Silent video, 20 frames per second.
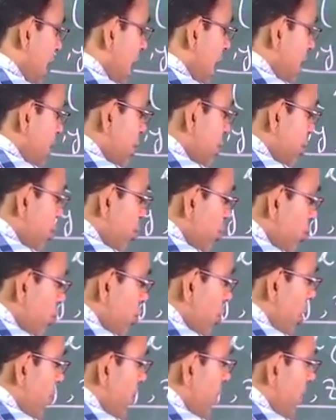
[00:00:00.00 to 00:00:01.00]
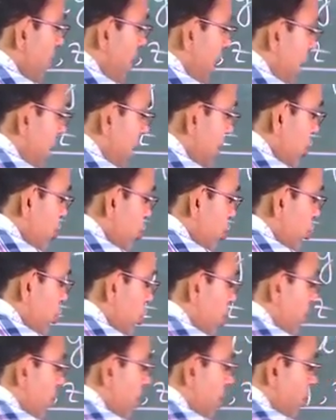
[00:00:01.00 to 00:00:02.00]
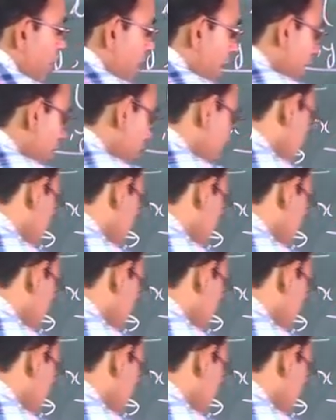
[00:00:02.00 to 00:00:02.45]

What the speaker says: at 2 comma minus 2 comma 1